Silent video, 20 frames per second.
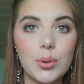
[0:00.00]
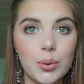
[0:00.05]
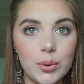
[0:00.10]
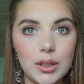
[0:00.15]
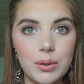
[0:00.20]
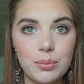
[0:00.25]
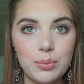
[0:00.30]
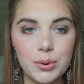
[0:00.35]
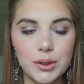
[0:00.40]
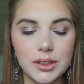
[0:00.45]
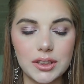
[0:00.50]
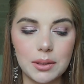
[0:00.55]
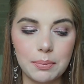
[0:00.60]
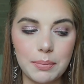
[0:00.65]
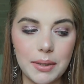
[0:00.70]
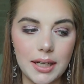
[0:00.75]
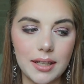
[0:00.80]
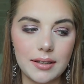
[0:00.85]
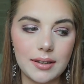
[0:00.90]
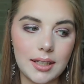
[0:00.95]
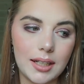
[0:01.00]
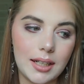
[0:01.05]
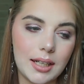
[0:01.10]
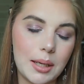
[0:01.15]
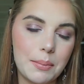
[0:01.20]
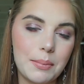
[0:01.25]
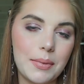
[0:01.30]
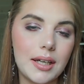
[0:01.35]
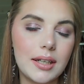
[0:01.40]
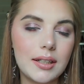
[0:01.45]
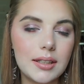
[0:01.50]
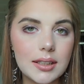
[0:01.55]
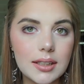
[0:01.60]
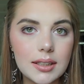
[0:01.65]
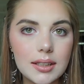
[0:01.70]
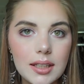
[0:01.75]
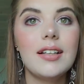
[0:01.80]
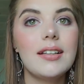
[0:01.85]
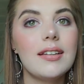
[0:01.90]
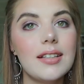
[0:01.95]
Cream project pan that I'm
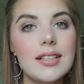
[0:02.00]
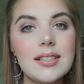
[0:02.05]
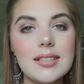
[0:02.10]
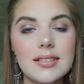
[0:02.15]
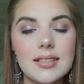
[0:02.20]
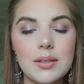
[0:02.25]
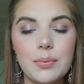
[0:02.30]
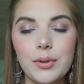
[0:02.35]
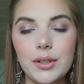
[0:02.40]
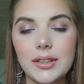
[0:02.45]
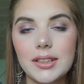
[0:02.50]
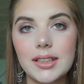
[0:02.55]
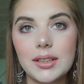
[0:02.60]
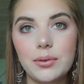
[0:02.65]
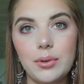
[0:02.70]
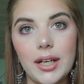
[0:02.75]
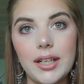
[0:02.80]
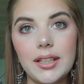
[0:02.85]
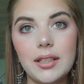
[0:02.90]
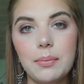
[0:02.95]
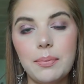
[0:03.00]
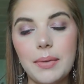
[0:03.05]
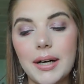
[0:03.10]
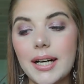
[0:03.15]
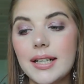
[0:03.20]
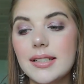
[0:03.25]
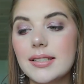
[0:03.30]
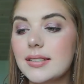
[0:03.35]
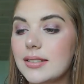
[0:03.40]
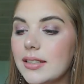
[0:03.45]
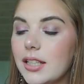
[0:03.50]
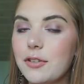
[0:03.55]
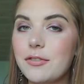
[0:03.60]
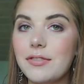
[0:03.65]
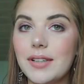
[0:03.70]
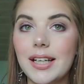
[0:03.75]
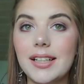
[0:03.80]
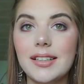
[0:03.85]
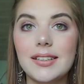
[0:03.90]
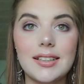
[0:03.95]
ending. This is a project created by
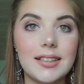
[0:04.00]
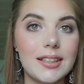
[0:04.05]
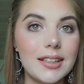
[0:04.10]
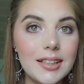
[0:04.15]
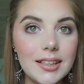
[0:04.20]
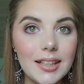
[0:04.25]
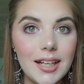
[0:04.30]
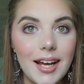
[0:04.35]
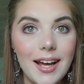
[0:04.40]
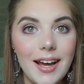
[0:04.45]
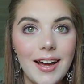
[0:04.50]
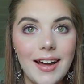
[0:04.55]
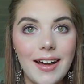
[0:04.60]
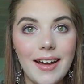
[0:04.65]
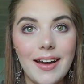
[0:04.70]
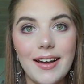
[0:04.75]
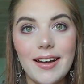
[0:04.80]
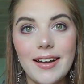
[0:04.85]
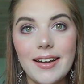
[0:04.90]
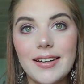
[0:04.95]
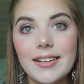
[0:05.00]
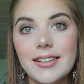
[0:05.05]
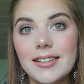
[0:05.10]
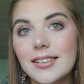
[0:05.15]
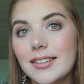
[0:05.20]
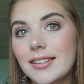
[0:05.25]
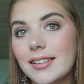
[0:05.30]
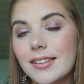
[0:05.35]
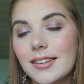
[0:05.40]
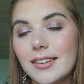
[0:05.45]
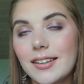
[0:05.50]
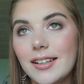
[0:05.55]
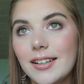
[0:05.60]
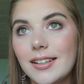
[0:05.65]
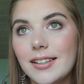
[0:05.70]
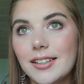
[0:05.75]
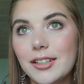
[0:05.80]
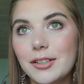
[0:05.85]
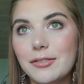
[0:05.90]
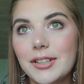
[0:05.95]
Steph and DaLin and
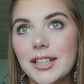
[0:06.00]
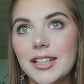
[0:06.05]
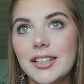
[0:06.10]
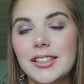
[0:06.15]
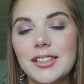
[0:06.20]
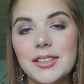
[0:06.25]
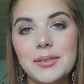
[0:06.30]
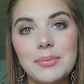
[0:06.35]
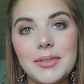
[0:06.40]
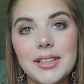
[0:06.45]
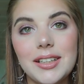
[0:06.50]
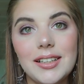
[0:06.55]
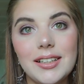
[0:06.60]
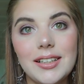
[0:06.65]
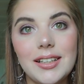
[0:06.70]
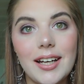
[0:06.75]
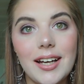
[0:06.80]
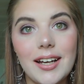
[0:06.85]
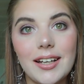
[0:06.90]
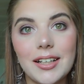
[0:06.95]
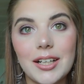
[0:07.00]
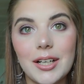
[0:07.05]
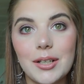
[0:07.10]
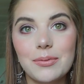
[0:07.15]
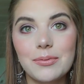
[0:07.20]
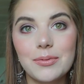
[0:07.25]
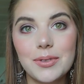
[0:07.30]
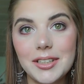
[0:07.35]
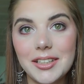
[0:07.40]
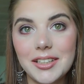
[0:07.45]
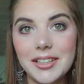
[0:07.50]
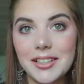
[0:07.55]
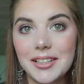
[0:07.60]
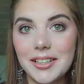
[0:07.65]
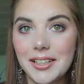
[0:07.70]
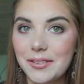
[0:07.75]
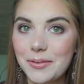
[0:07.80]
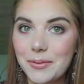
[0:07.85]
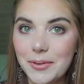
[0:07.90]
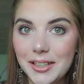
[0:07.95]
they invited me and I'm
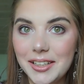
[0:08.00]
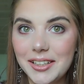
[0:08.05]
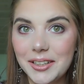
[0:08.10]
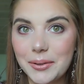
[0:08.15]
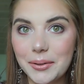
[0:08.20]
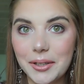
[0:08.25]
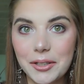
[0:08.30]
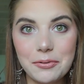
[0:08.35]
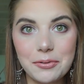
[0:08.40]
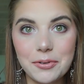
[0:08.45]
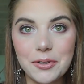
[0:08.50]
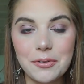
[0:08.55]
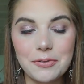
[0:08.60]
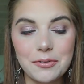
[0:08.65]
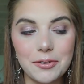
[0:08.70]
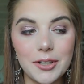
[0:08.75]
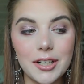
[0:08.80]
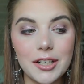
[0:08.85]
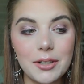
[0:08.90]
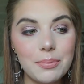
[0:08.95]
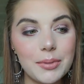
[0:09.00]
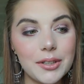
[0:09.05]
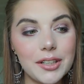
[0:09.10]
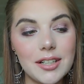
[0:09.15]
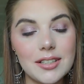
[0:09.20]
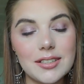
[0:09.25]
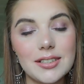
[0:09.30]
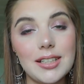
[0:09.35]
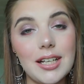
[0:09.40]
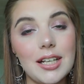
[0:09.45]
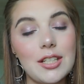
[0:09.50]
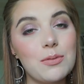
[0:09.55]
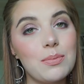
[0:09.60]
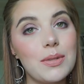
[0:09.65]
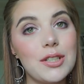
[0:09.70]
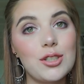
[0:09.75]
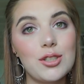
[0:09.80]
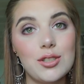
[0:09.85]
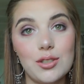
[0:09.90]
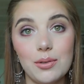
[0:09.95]
really really grateful for it because it has
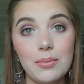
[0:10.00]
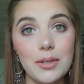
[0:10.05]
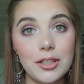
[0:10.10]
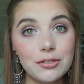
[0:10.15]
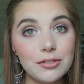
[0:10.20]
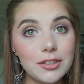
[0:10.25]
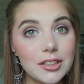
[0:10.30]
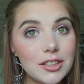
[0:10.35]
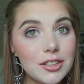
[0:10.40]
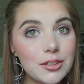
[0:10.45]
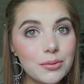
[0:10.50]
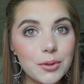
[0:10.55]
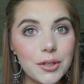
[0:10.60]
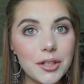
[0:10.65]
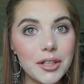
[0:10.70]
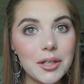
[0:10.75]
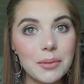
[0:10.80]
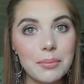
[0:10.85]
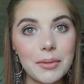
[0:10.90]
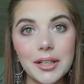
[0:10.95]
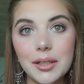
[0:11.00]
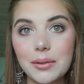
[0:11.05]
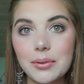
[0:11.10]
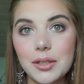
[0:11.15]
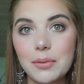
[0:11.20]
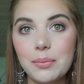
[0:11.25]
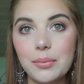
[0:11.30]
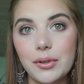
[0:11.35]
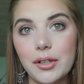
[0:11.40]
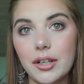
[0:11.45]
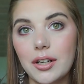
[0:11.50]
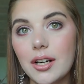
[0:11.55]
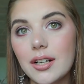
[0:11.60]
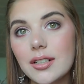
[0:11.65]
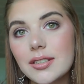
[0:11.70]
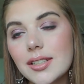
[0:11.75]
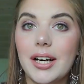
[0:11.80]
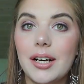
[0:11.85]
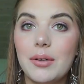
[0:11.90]
been so much fun to work on my cream products.